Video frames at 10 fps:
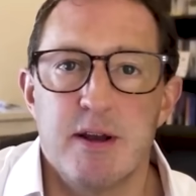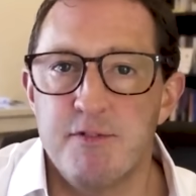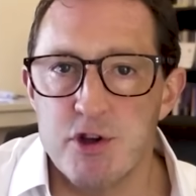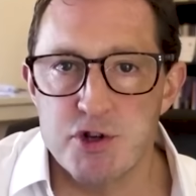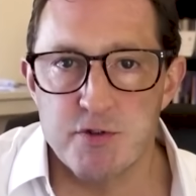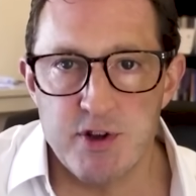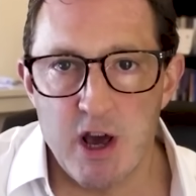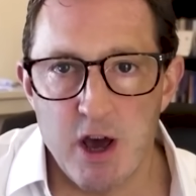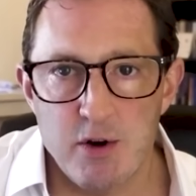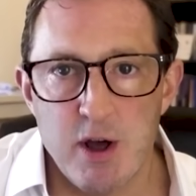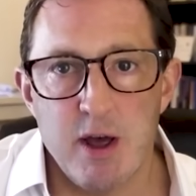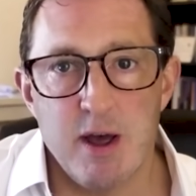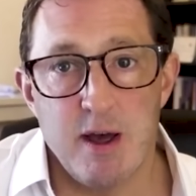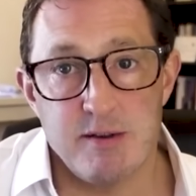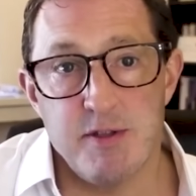a future video,
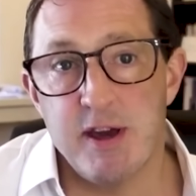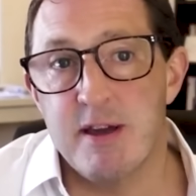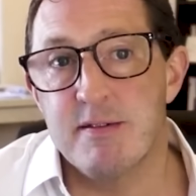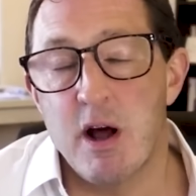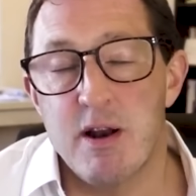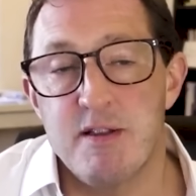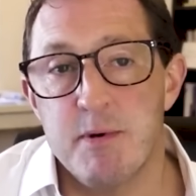as I think it's likely to